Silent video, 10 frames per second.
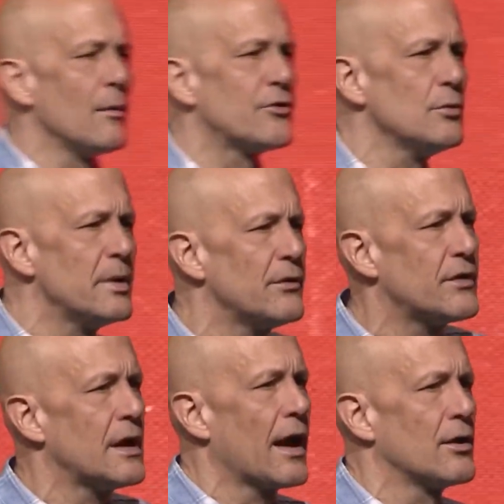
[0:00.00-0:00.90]
I'm too
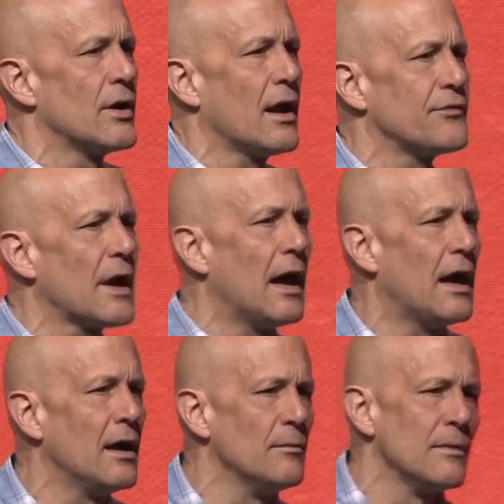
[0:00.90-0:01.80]
busy. I don't have
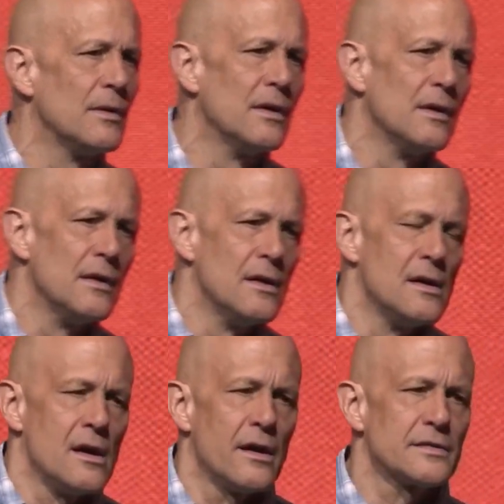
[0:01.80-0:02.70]
time.
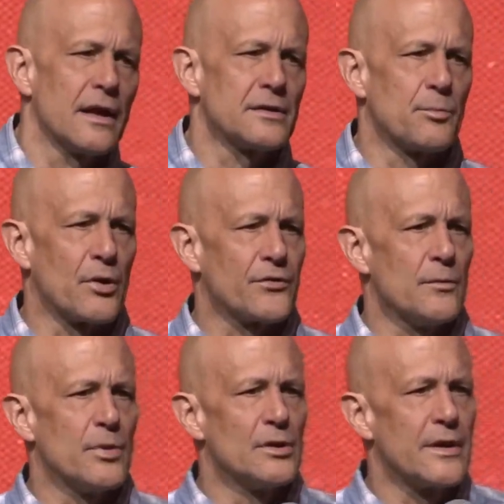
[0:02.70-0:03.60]
It's like the
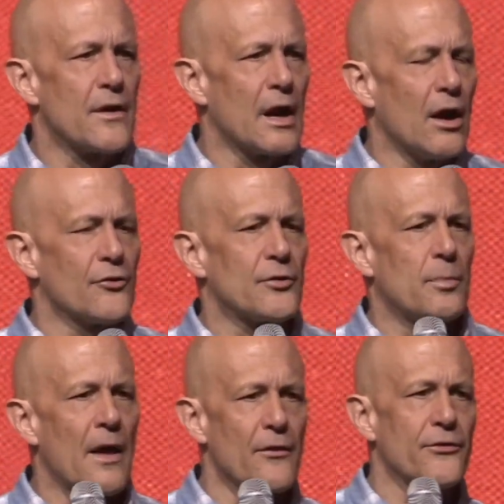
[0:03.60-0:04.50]
person building their house
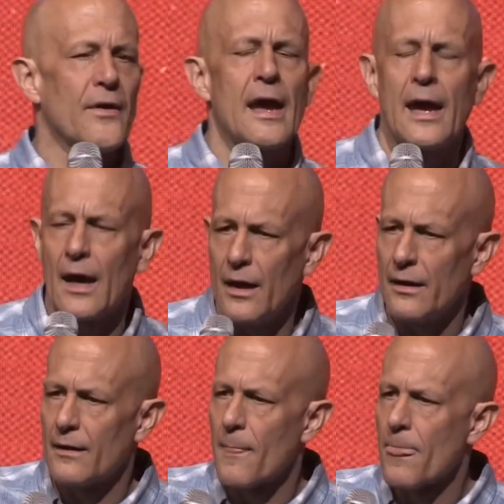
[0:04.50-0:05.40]
upon the sand.